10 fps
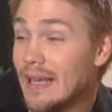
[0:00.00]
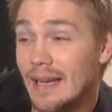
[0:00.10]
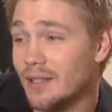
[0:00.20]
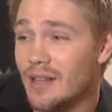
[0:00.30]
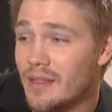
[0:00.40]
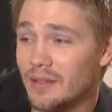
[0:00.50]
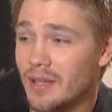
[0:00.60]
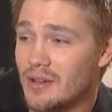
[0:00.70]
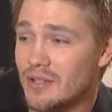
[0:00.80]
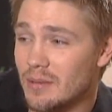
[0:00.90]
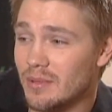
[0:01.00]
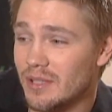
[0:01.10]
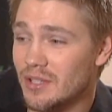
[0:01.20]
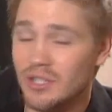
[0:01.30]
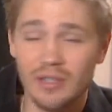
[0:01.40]
Yet I look nothing like her
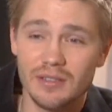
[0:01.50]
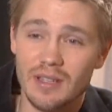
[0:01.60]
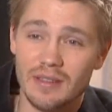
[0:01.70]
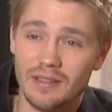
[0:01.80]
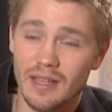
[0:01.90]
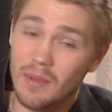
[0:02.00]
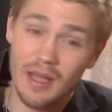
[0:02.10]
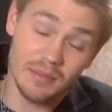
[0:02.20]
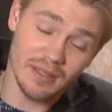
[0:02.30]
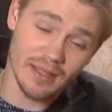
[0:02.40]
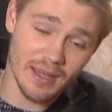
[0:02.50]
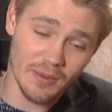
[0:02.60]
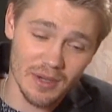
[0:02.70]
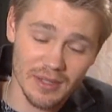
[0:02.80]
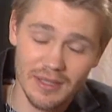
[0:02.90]
siblings, and she looks nothing like mine, but hey,
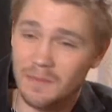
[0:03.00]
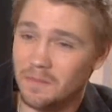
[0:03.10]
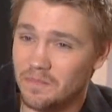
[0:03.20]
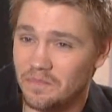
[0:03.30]
it worked.